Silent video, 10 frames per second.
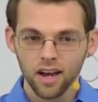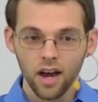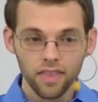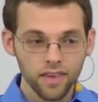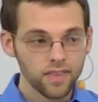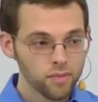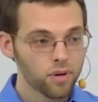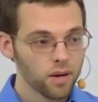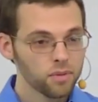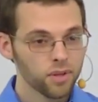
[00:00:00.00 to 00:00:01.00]
I think they
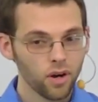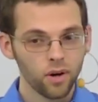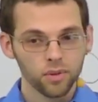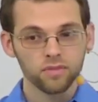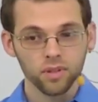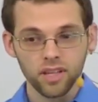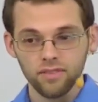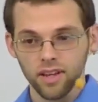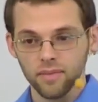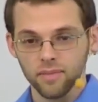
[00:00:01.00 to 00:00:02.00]
probably all would have
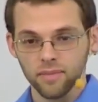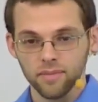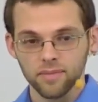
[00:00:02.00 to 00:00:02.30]
believed him.